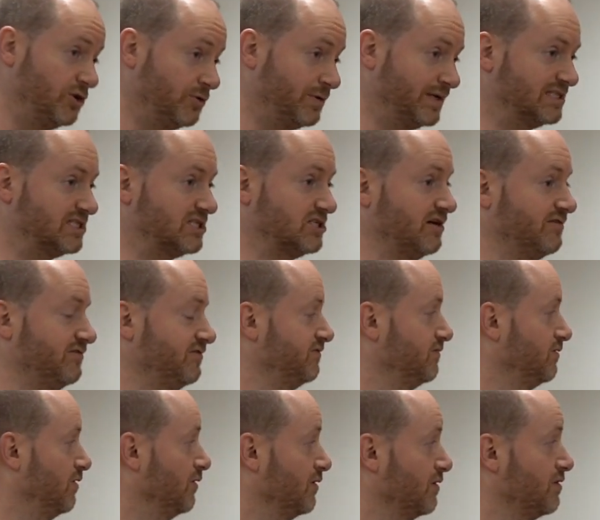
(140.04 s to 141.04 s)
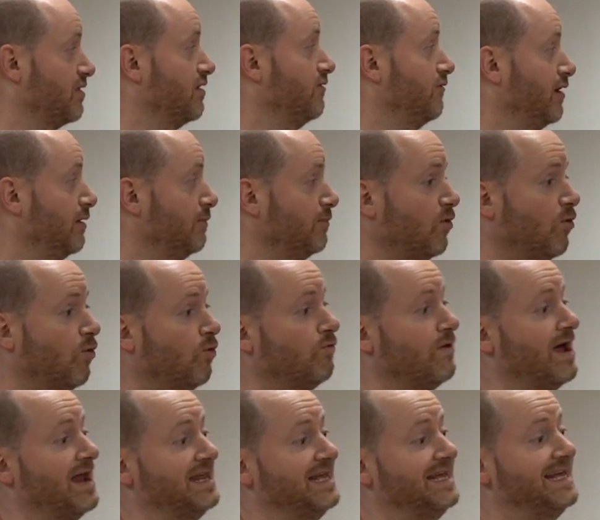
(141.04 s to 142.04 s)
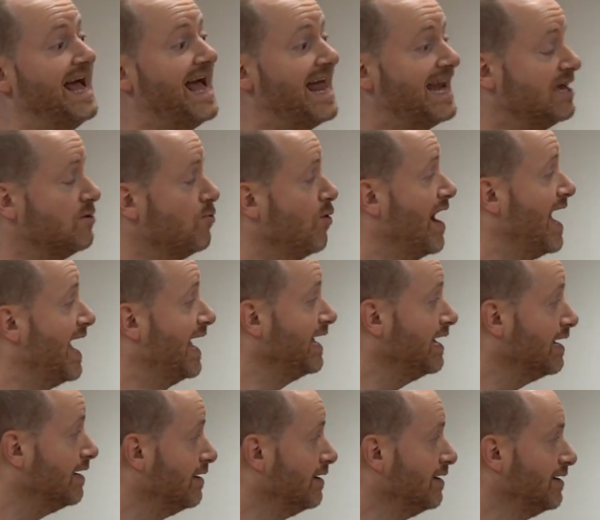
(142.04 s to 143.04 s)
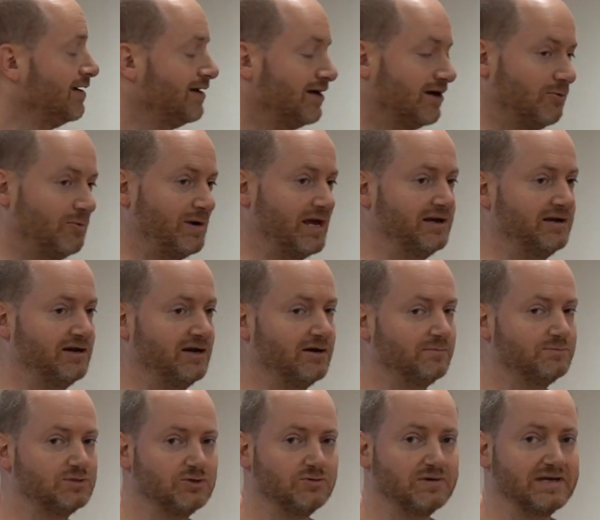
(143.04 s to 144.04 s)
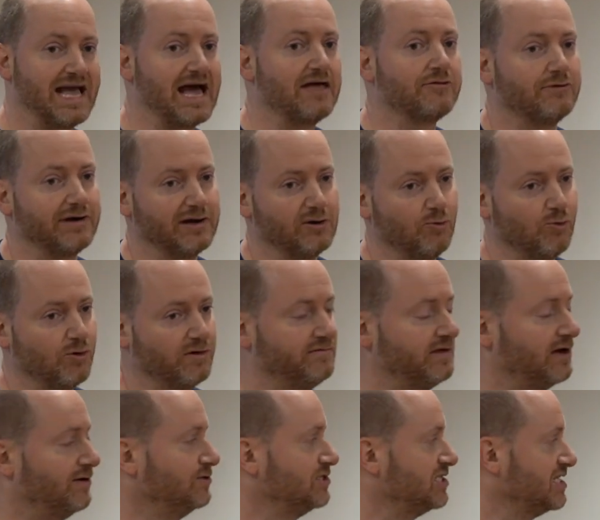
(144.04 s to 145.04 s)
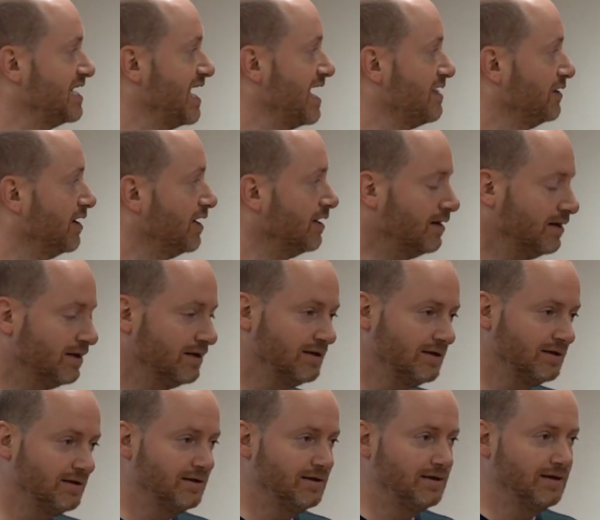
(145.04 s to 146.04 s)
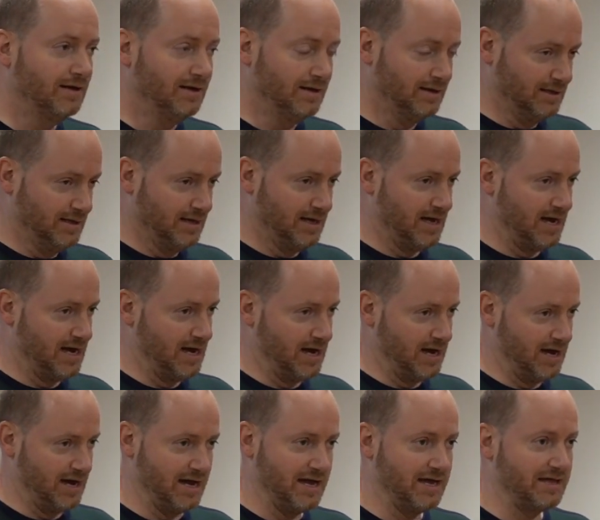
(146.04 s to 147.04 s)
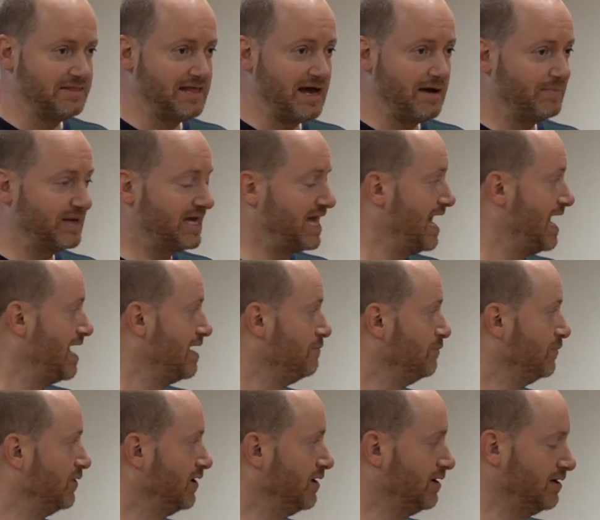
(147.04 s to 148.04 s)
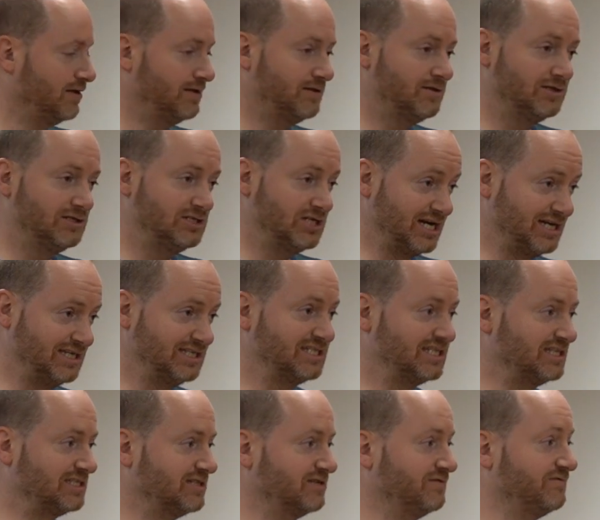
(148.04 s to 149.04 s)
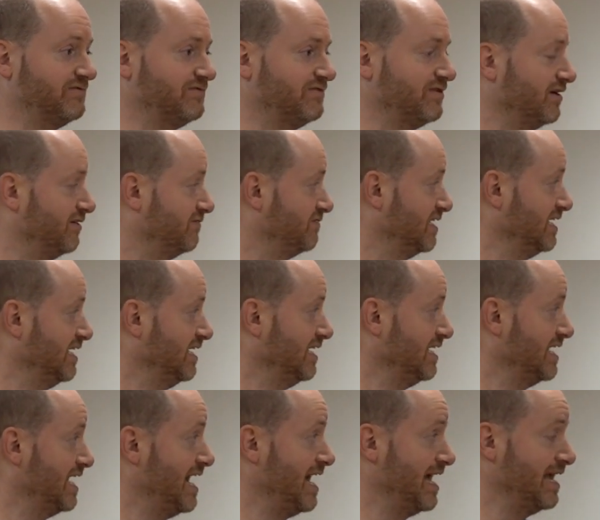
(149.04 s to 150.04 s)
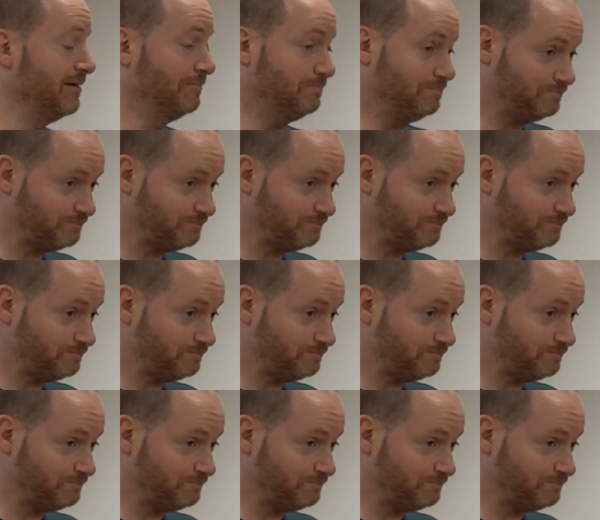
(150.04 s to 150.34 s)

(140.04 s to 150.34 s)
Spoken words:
doing stuff on Ethereum already anyway, and we ended up sort of gathering all of those together. And that became the genesis of the EA.